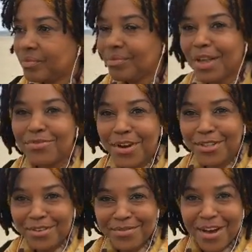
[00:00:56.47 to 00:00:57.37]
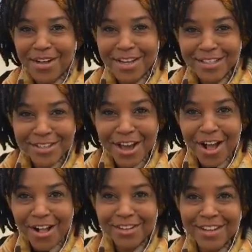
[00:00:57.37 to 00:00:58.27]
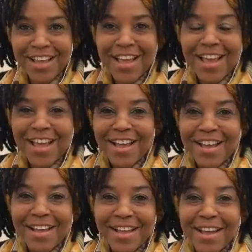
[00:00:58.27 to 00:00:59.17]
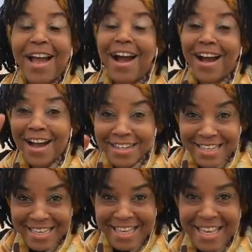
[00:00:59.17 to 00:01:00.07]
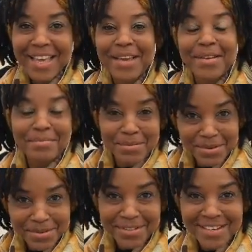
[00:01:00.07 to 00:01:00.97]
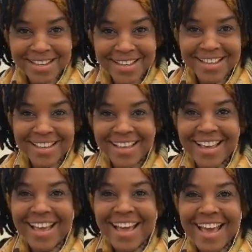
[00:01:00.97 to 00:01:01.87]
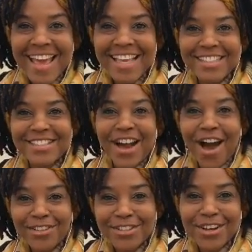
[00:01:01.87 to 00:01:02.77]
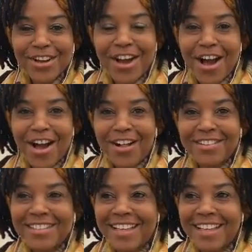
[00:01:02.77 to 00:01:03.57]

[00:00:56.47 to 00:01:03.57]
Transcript: first of all, it's called honey moon. It's also called